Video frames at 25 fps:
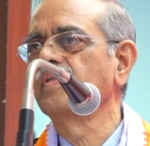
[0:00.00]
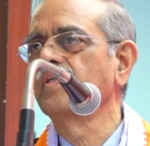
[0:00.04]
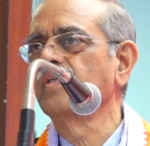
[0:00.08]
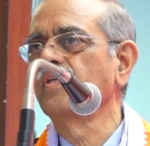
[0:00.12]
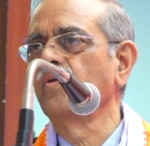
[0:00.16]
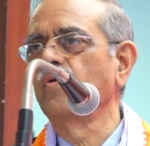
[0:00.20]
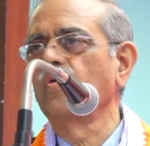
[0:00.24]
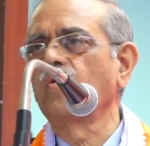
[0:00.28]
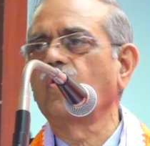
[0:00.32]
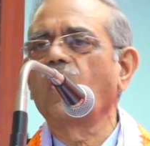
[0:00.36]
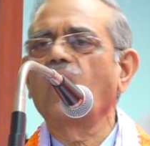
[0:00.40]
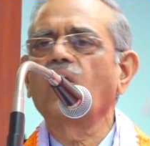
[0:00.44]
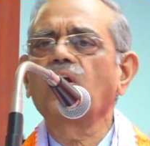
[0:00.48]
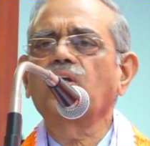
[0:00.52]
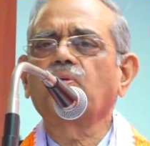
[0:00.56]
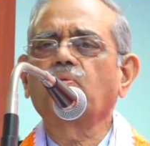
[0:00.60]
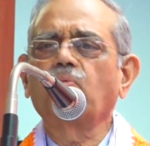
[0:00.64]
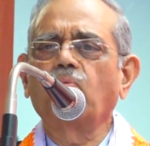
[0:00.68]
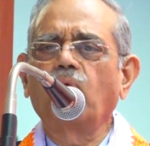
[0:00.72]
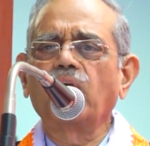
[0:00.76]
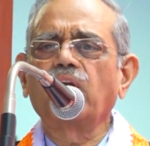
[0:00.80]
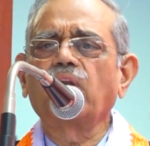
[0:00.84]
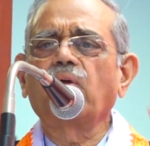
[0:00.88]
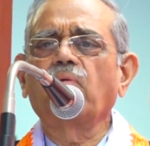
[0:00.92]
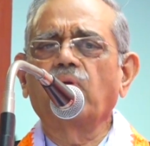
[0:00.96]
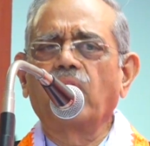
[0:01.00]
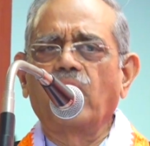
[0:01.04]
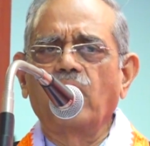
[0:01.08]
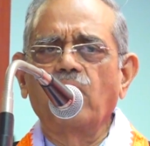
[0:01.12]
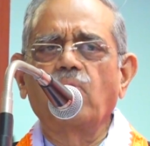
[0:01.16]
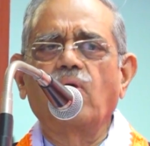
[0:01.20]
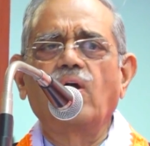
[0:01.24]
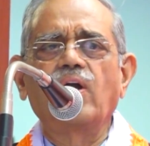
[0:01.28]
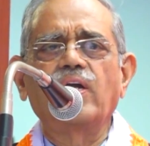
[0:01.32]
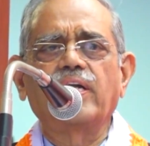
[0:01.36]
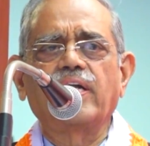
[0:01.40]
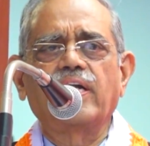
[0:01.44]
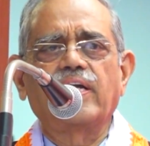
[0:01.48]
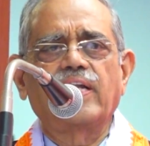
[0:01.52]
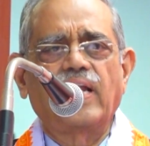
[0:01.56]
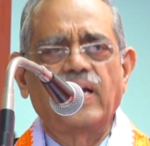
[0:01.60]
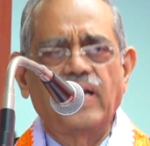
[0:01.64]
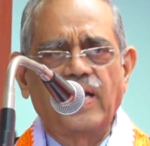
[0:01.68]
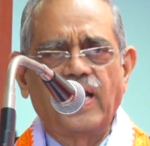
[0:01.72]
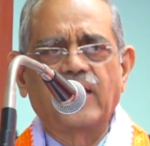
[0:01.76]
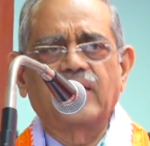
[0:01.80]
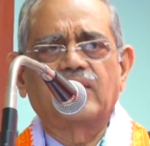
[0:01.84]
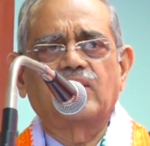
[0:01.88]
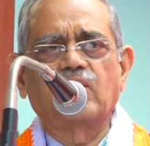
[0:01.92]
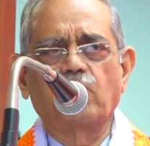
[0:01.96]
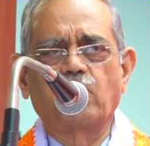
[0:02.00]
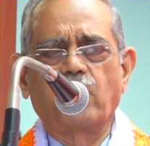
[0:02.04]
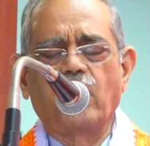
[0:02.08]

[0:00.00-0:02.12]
You got whatever you wanted, unlike